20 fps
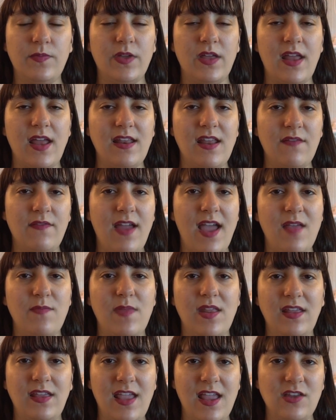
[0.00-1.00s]
but I never had
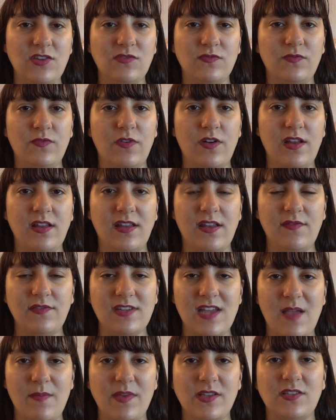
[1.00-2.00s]
medication for it, and every
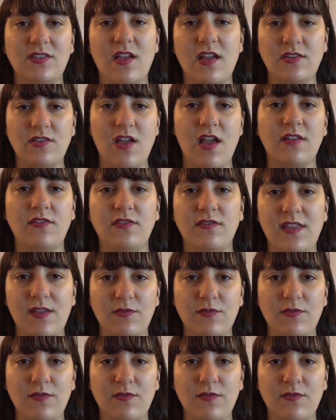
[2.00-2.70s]
time I saw a doctor,